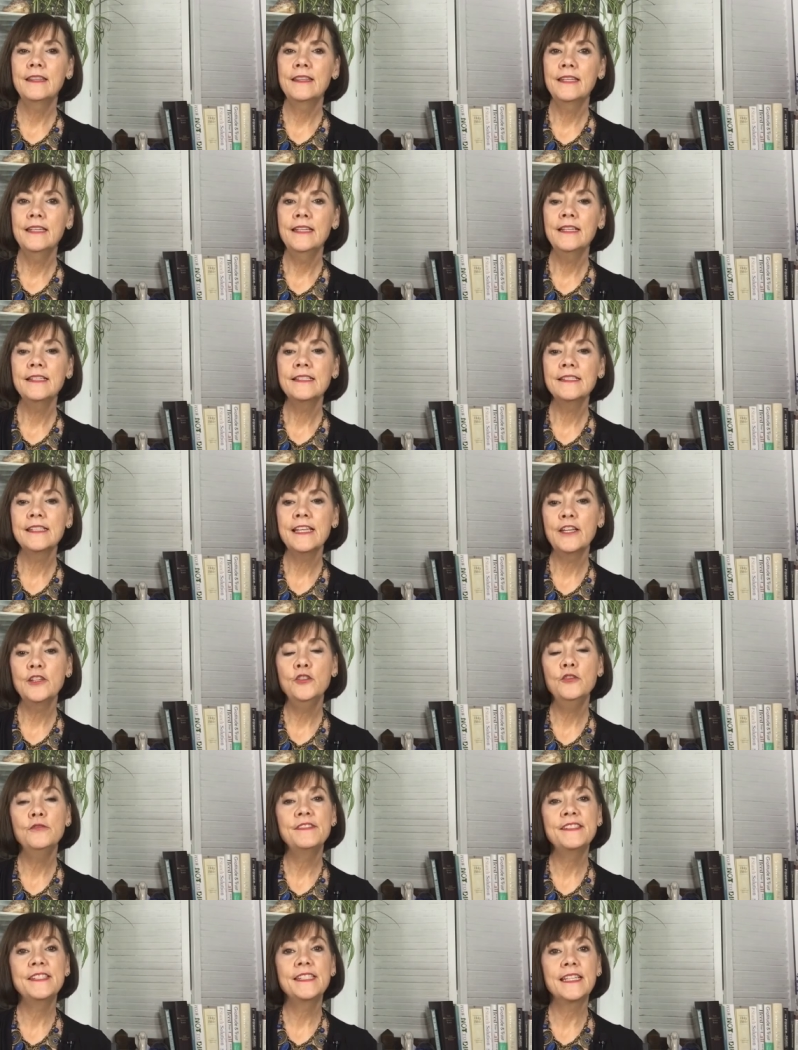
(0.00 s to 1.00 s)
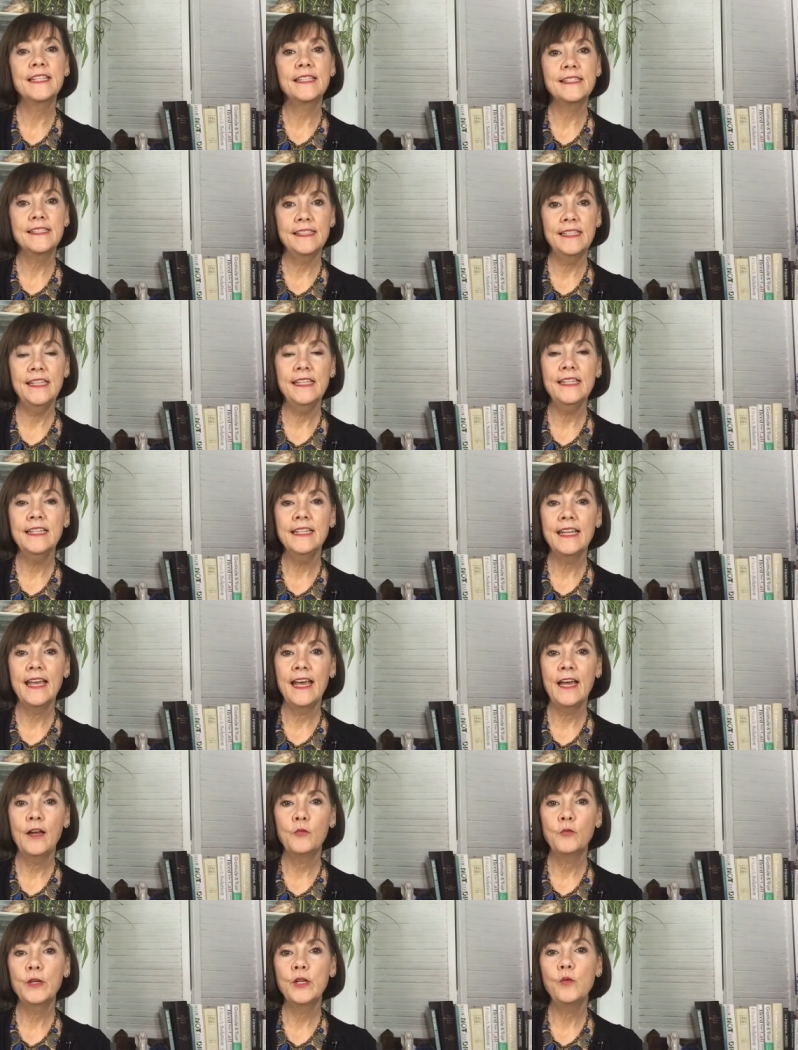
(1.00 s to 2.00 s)
Things that you've succeeded
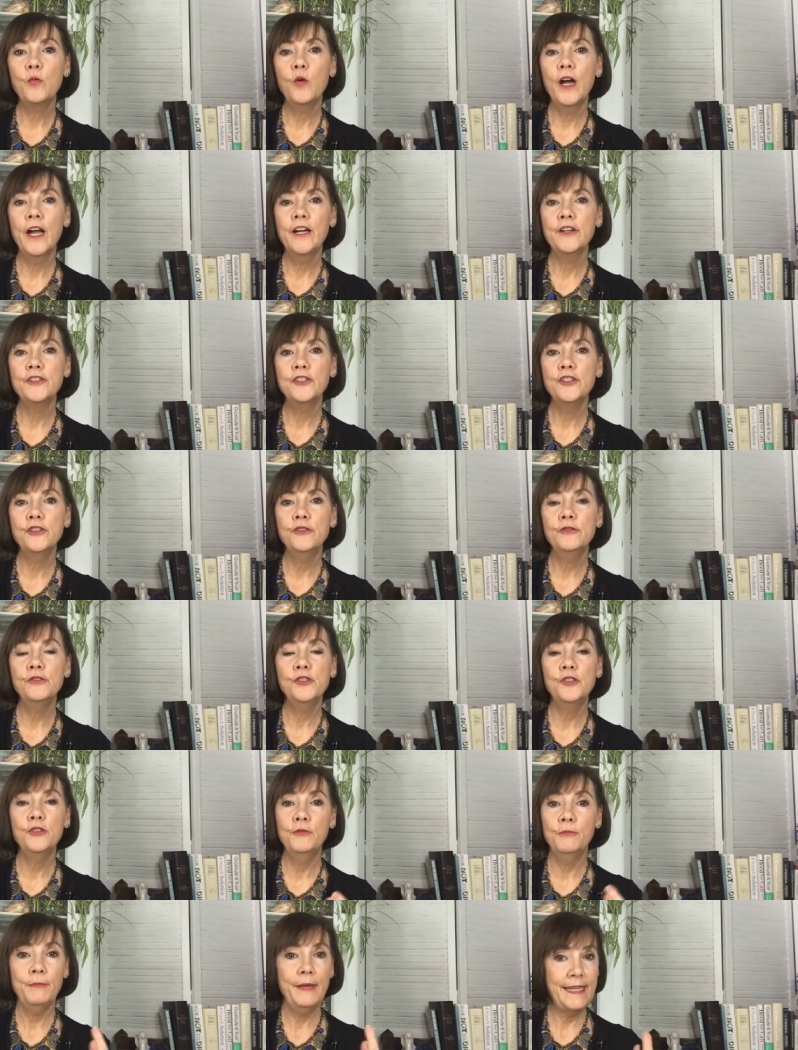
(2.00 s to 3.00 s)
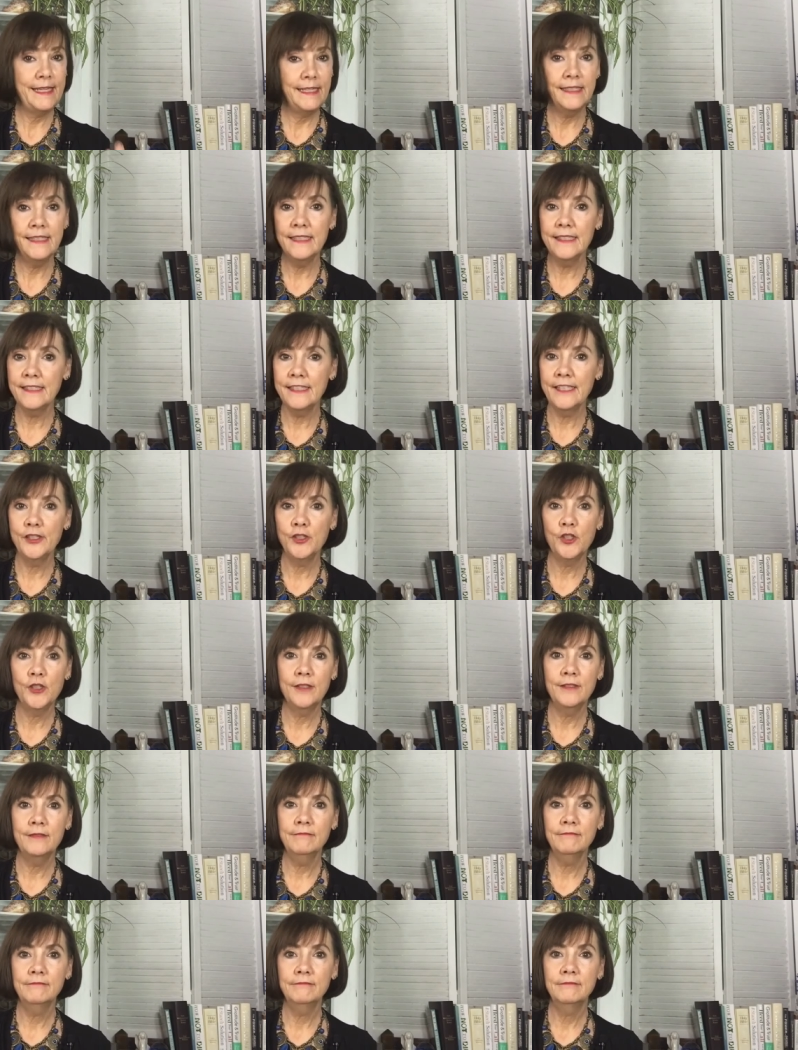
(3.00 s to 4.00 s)
at required you to make a
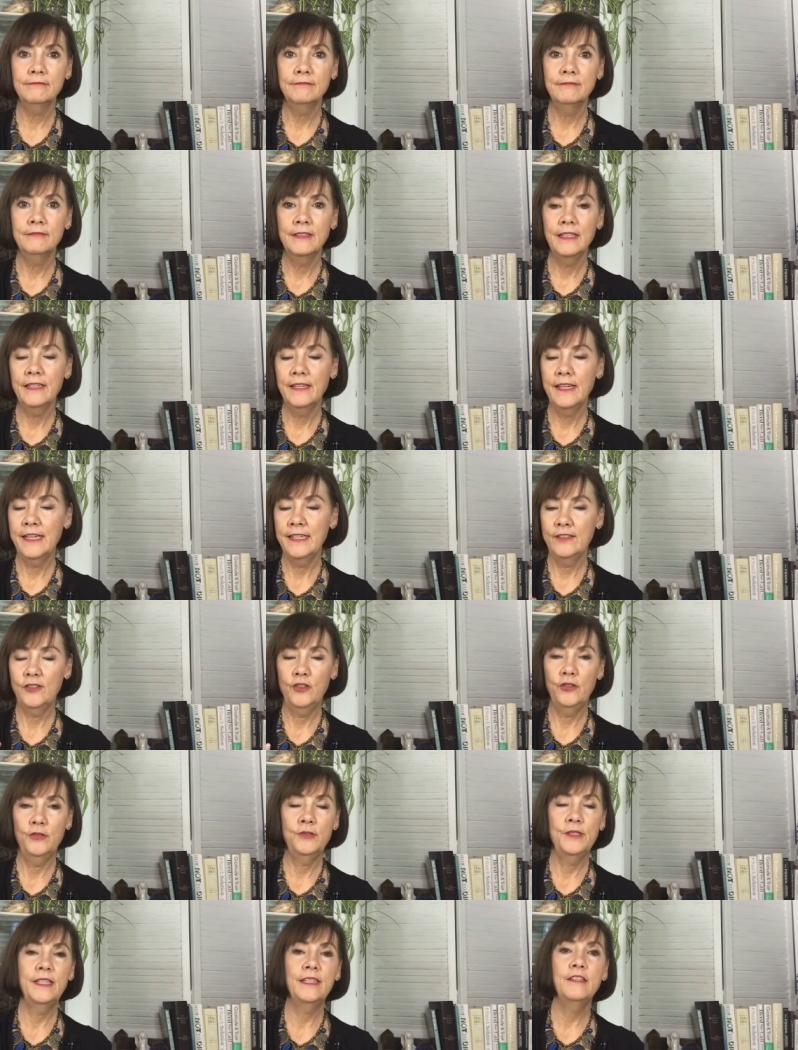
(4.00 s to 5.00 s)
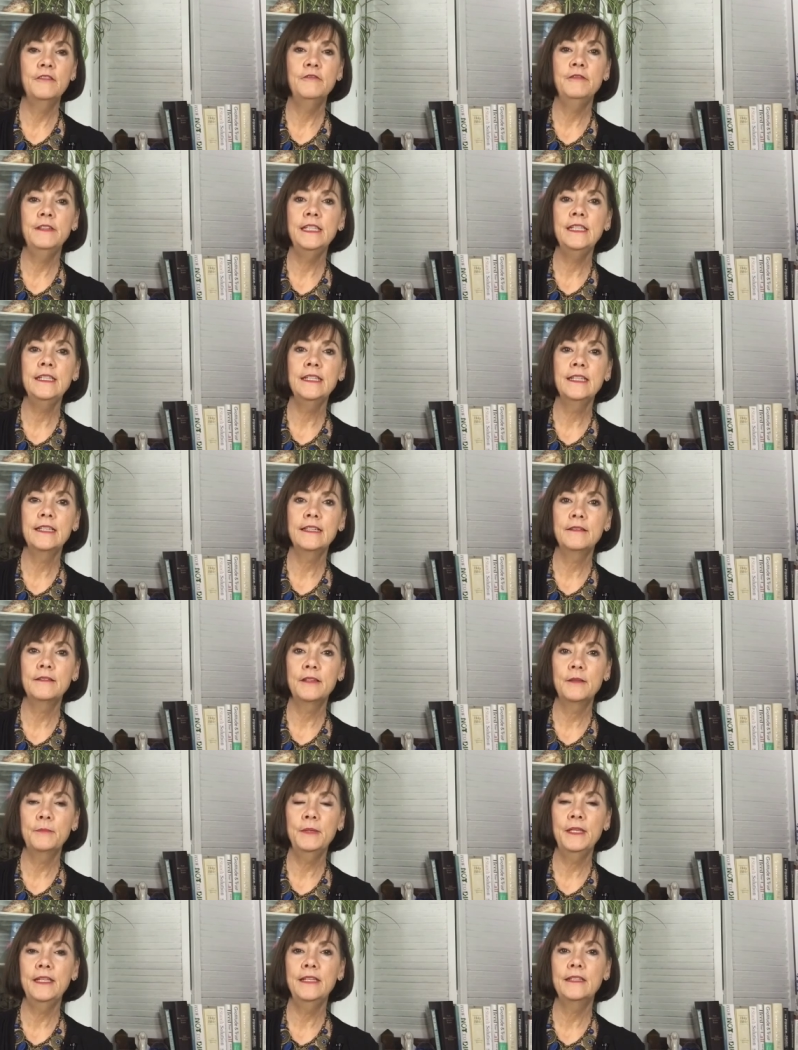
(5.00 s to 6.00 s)
decision, and using the vegan,
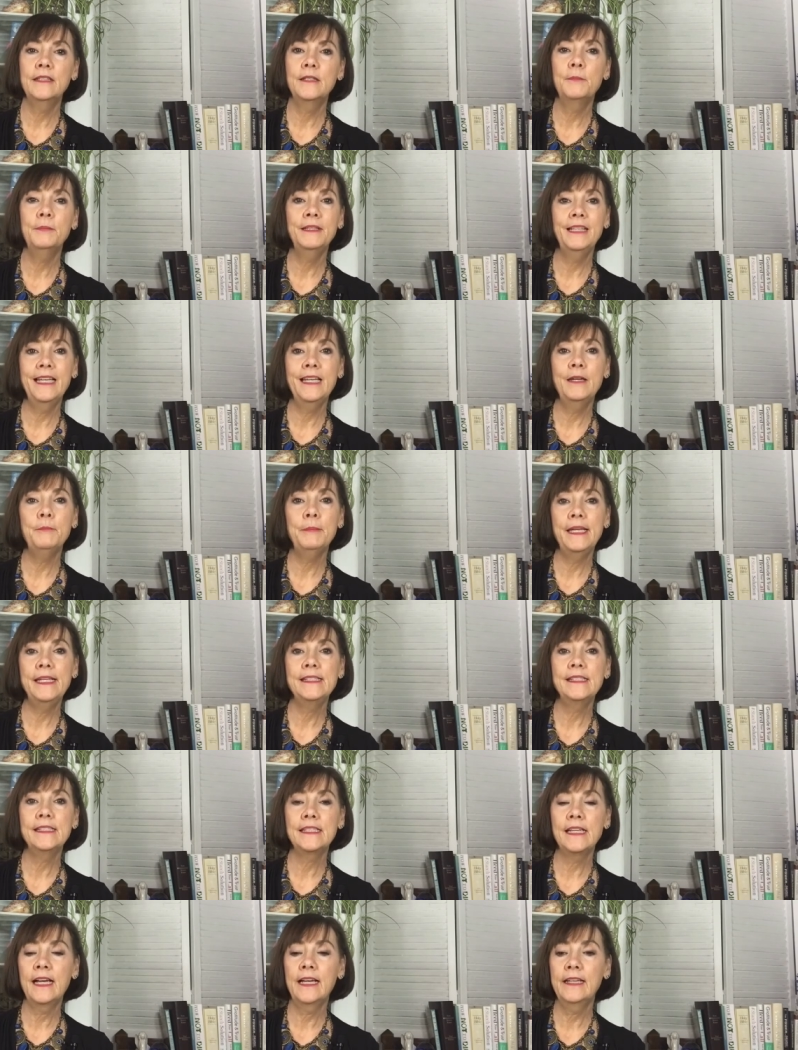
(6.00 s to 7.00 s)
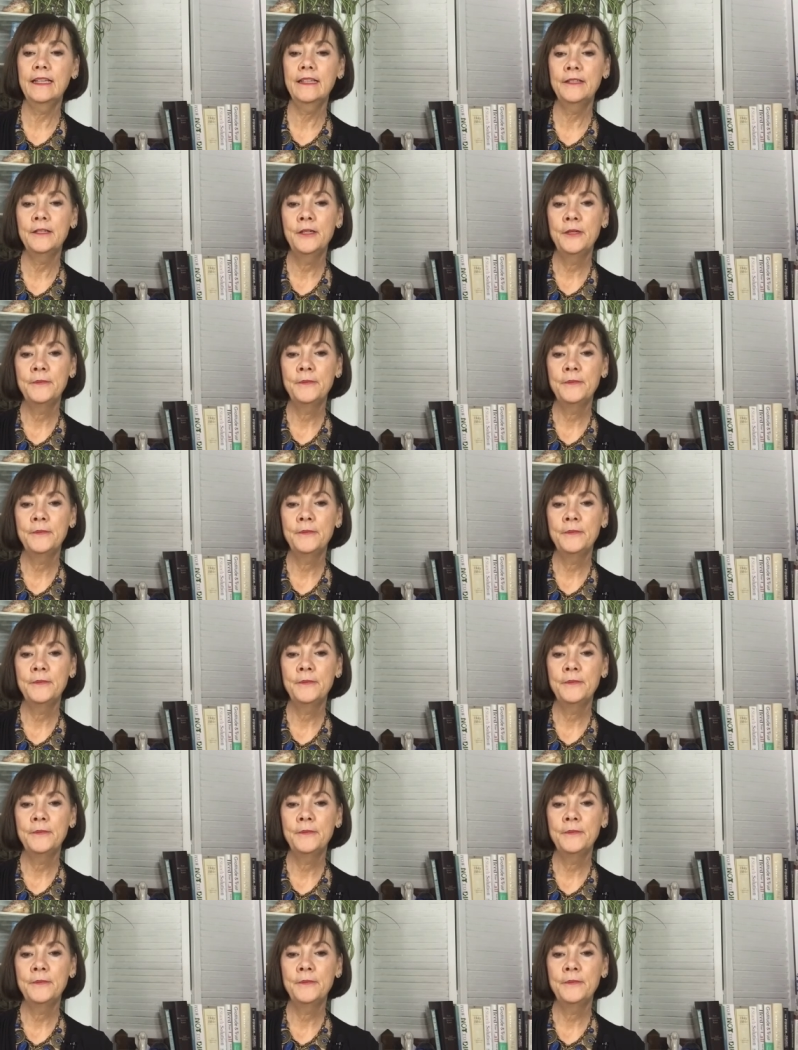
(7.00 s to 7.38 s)
the being the plant-based diet,